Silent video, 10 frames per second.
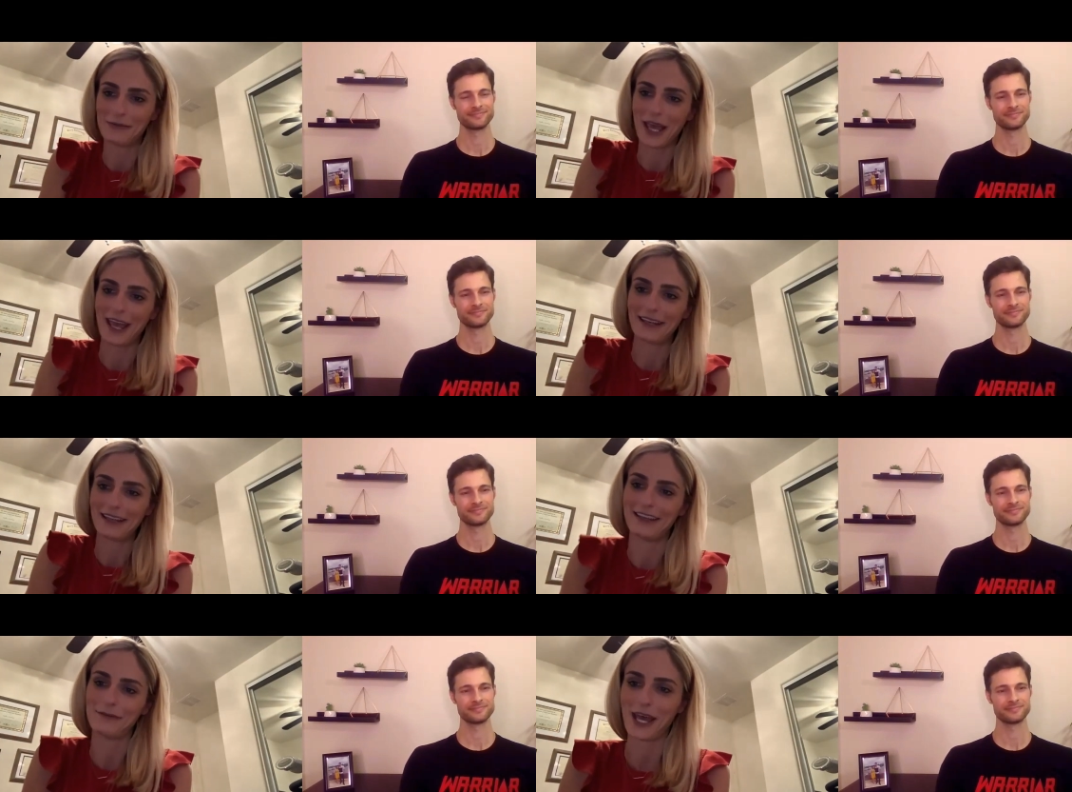Speaker 1: pen
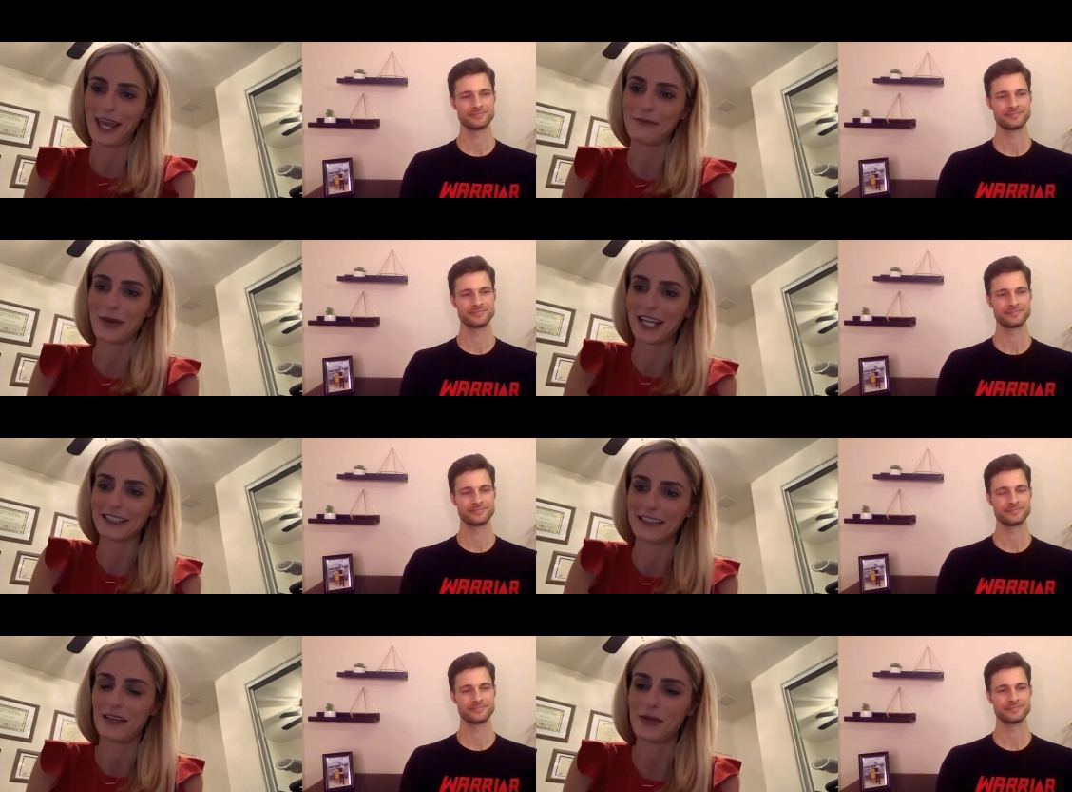and my
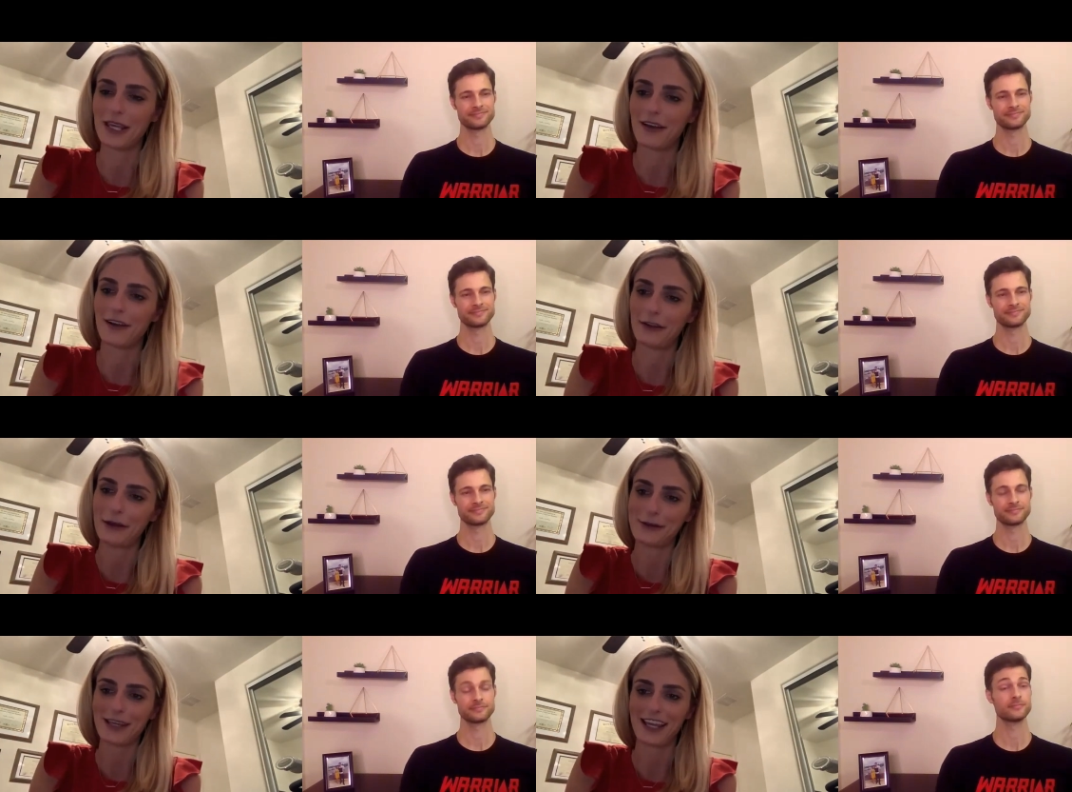Baqsimi are
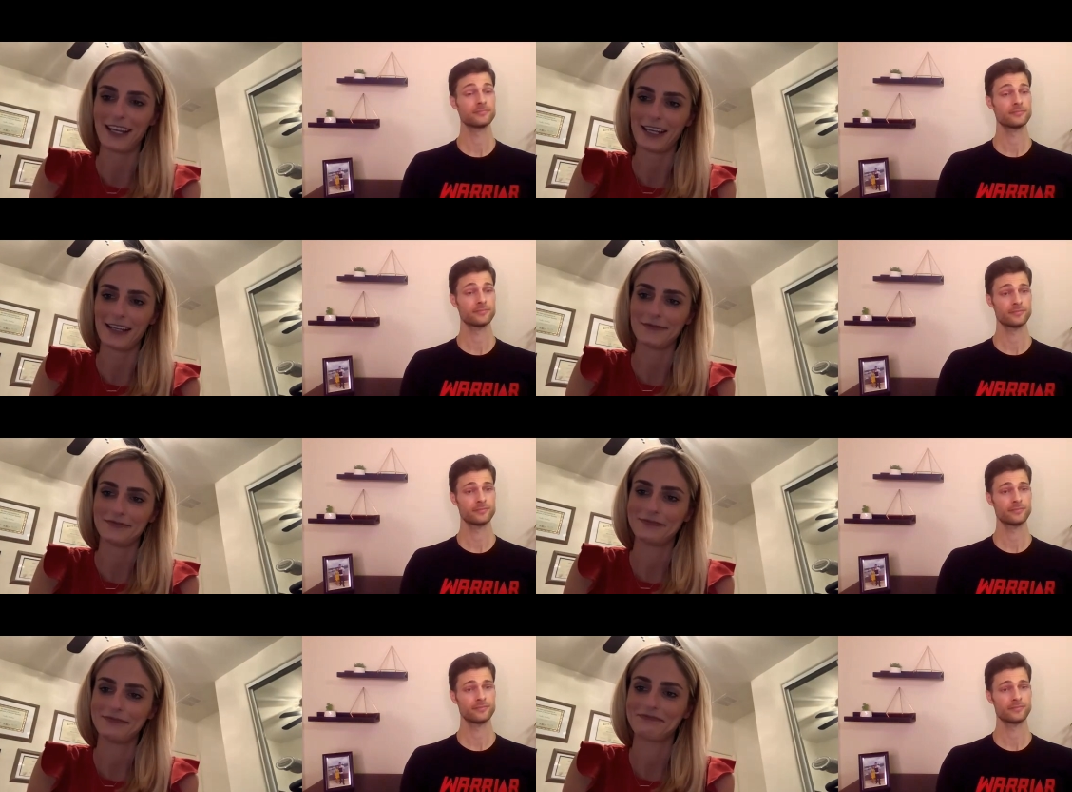located.
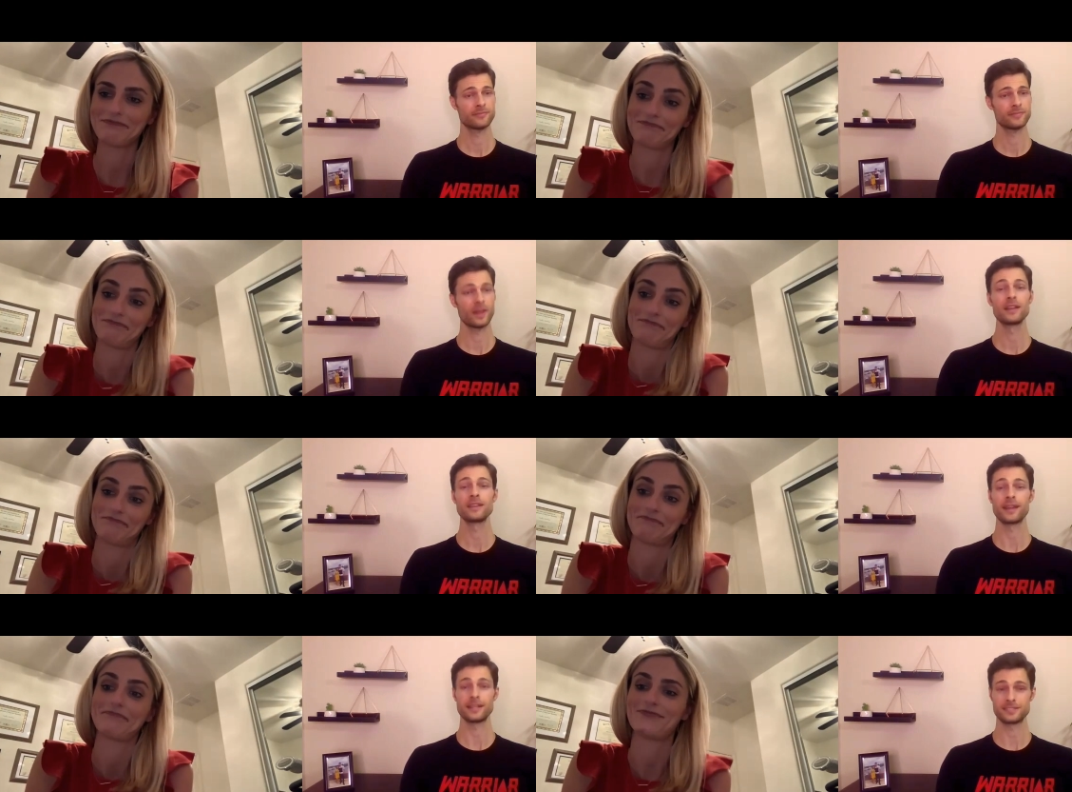
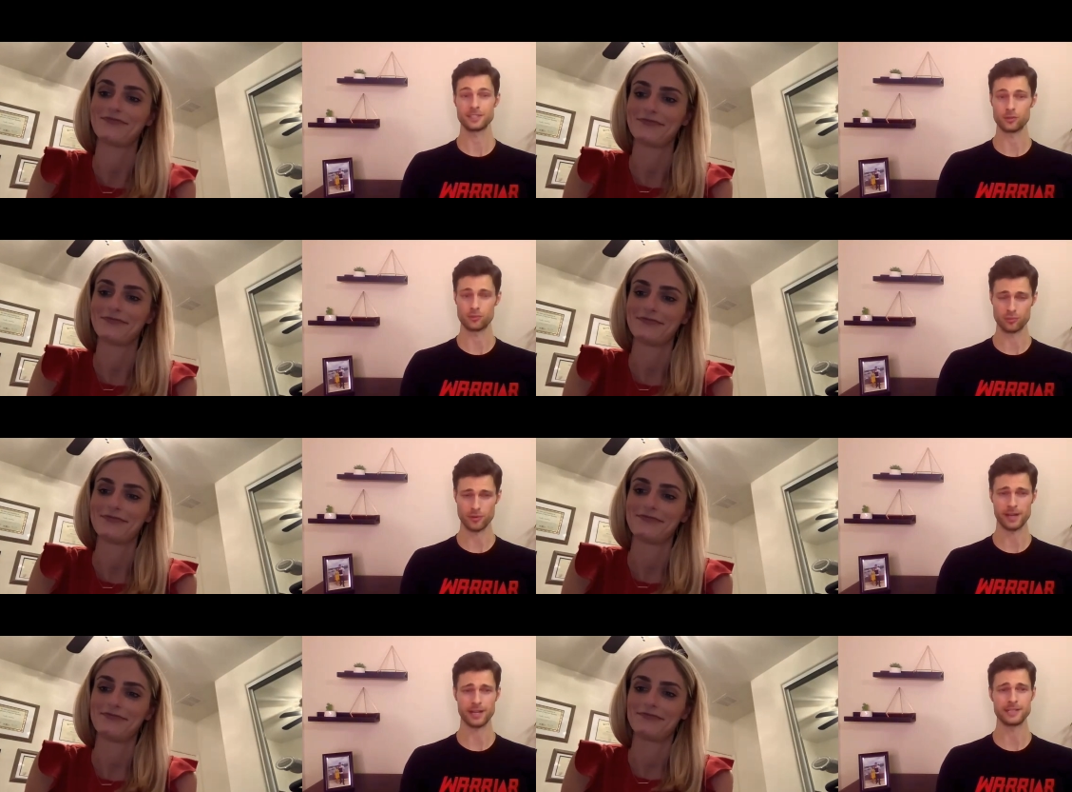
Speaker 2: That's a
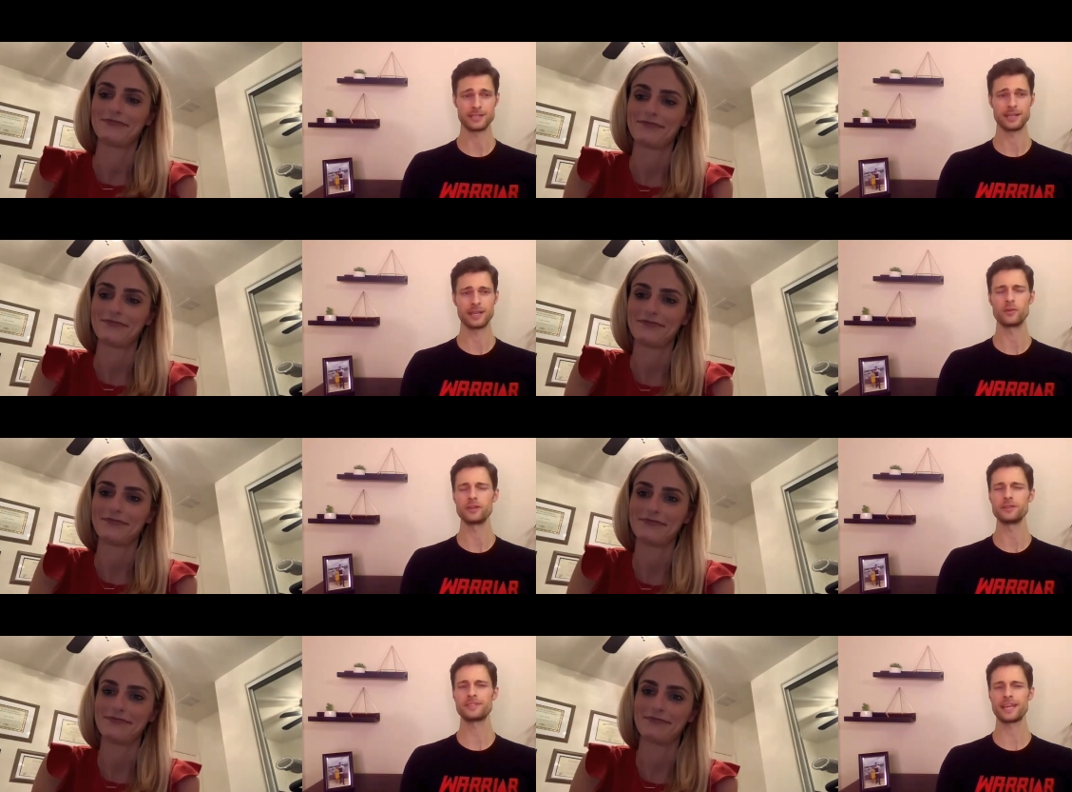great idea. And when
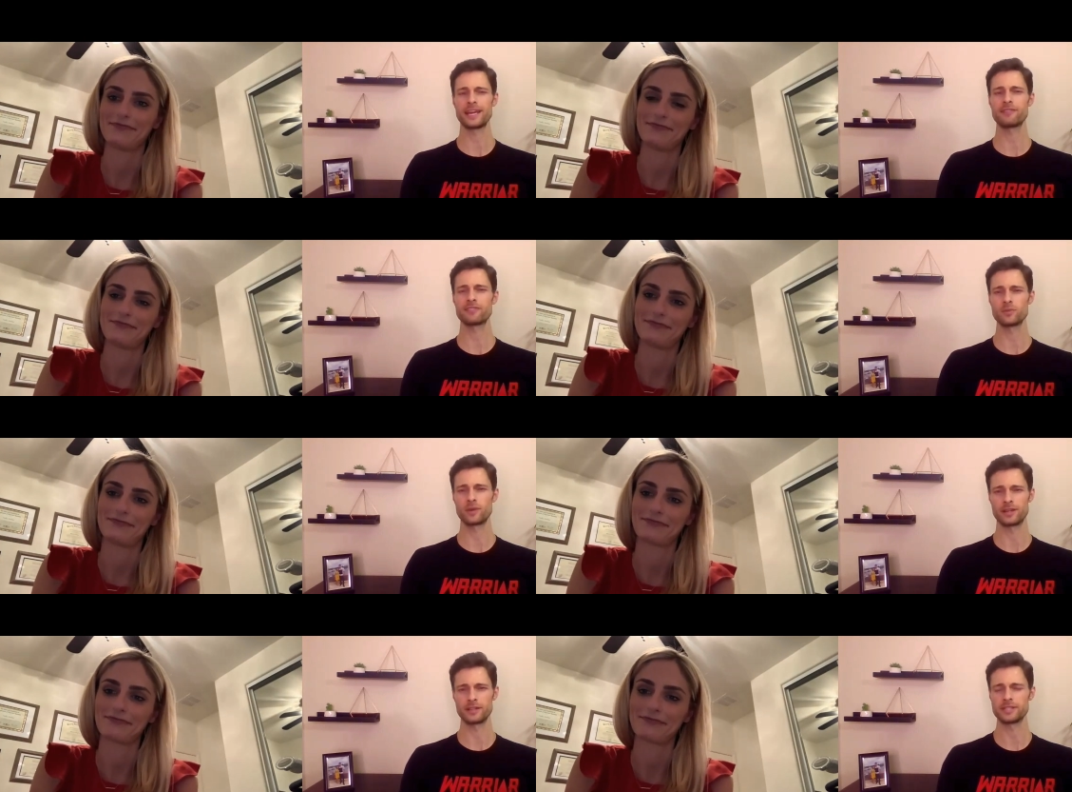you say
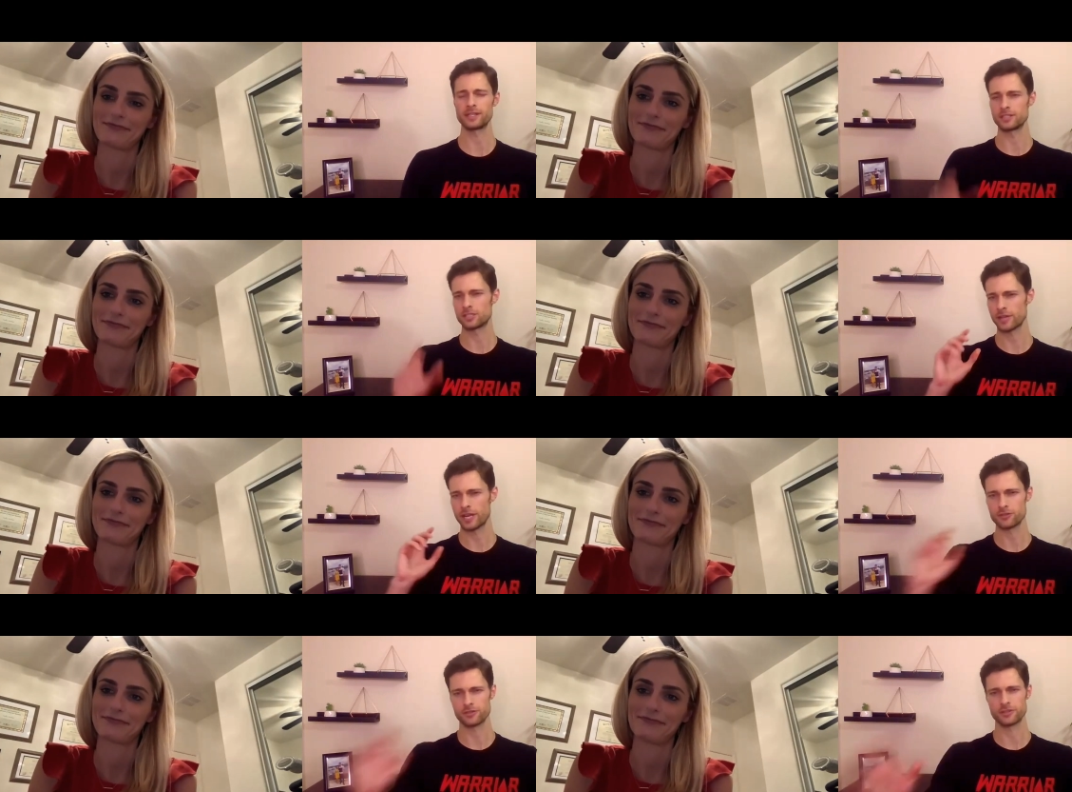everyone, are you telling
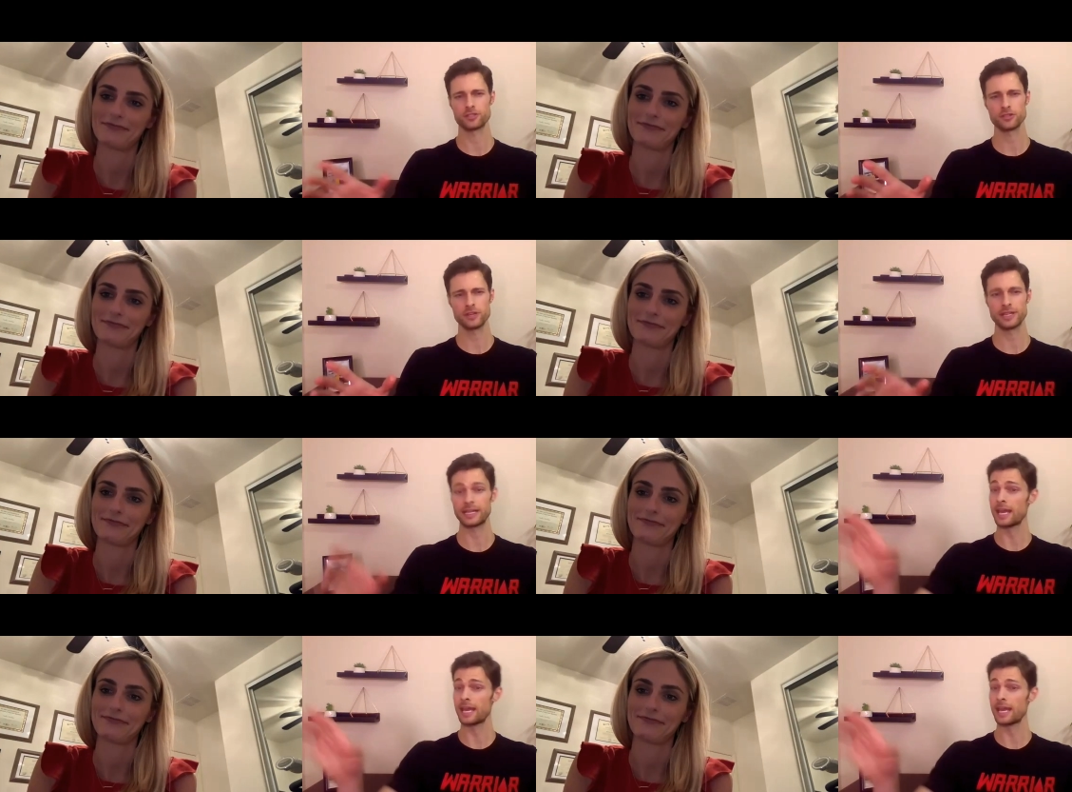strangers in the street, like,